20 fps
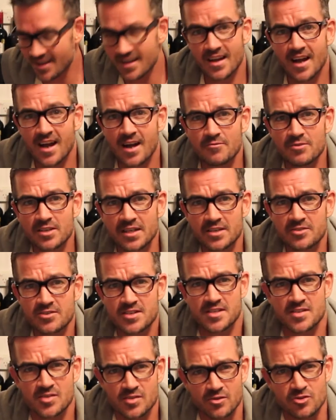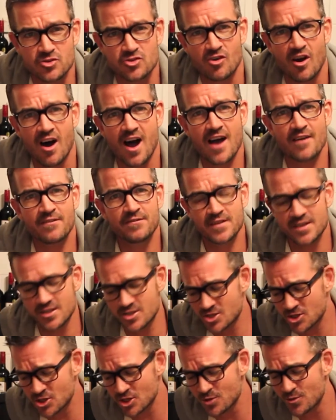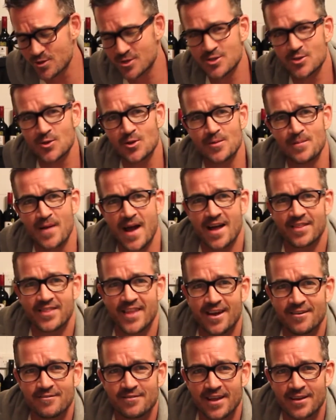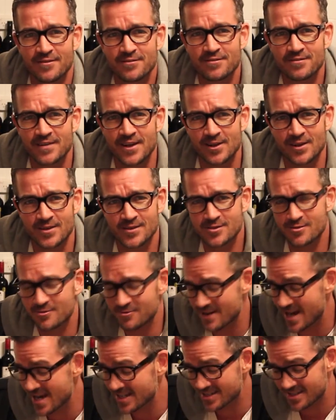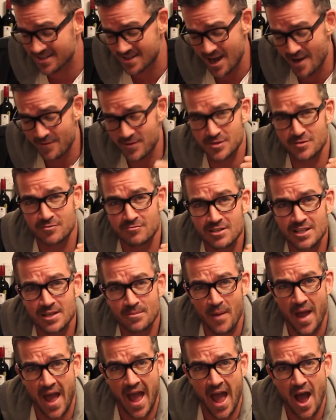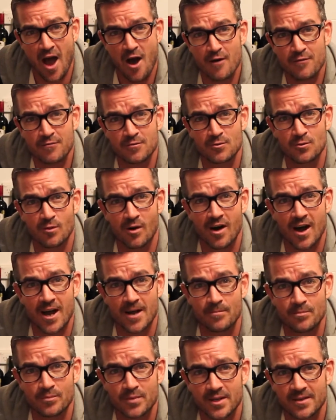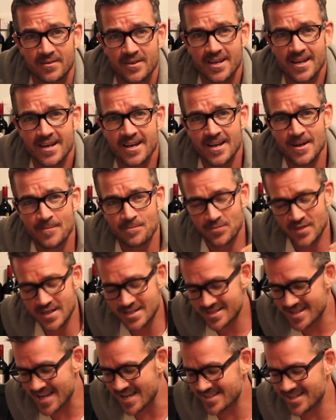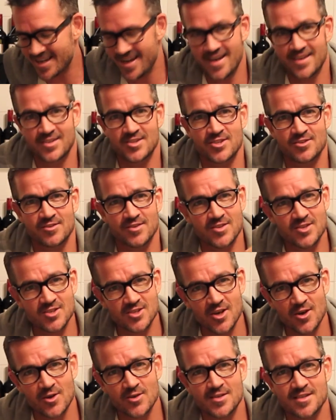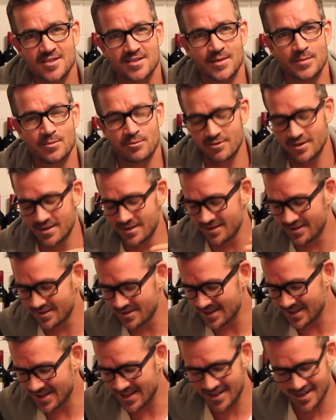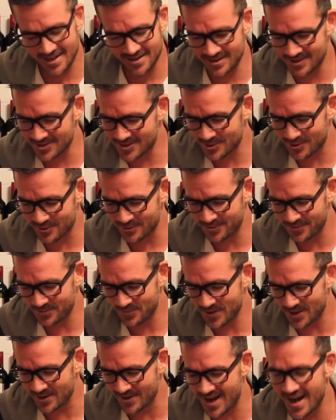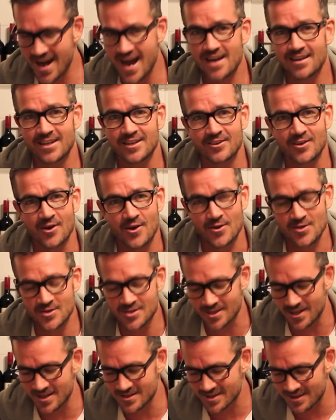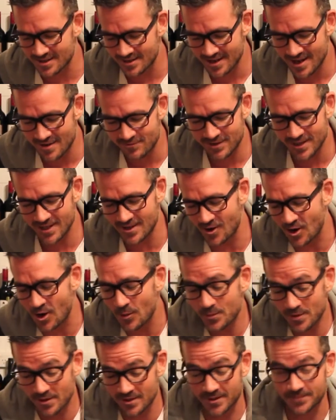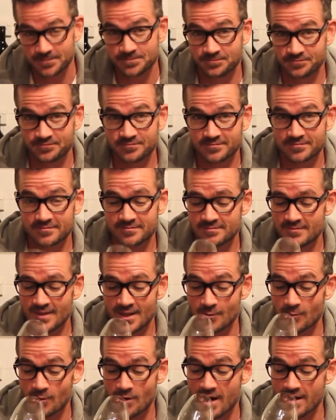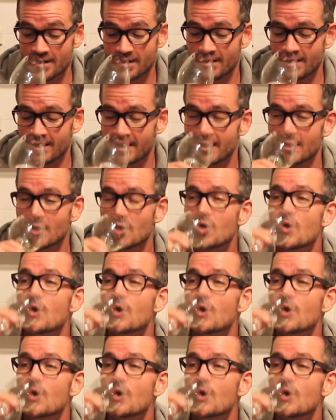interesting sort of dry finish too, which is all about that fennel. It's great stuff. It's a really powerful wine, but it's that texture. It's so slippery. You sort of hardly notice it. It's a lovely opulent wine.